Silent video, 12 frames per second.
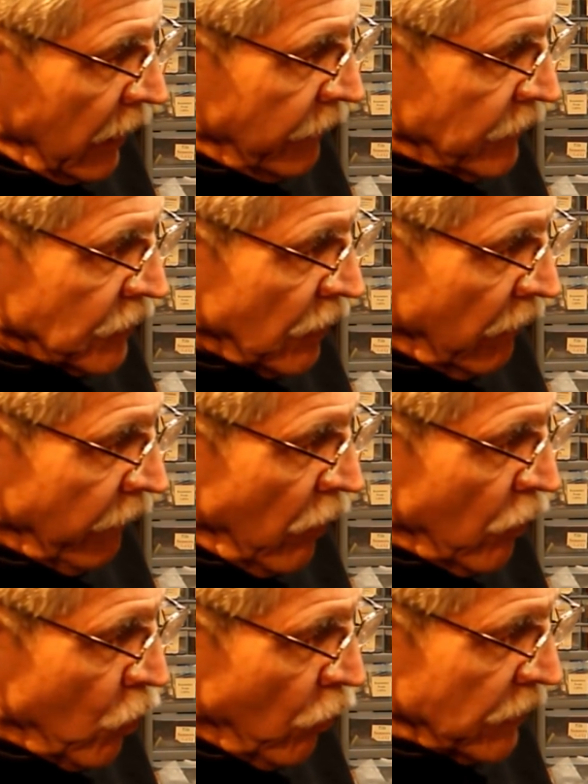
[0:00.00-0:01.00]
And the servo,
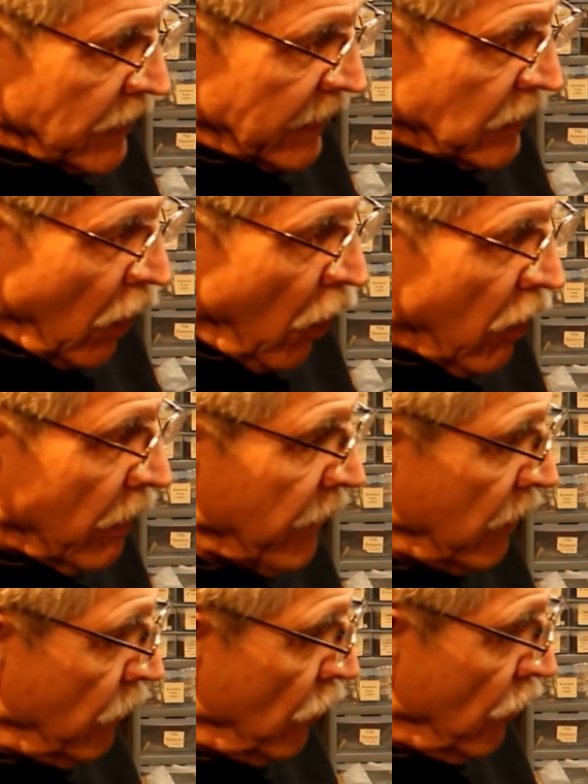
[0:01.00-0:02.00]
of course, has an arm
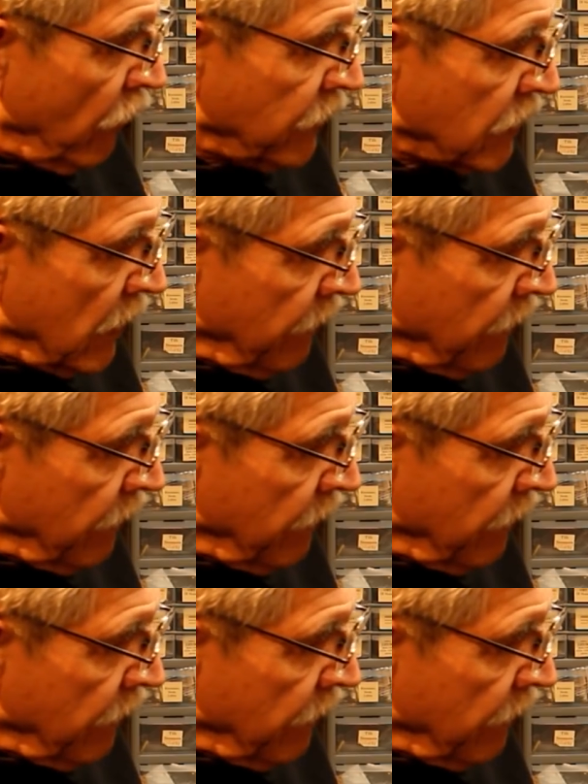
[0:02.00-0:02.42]
that moves.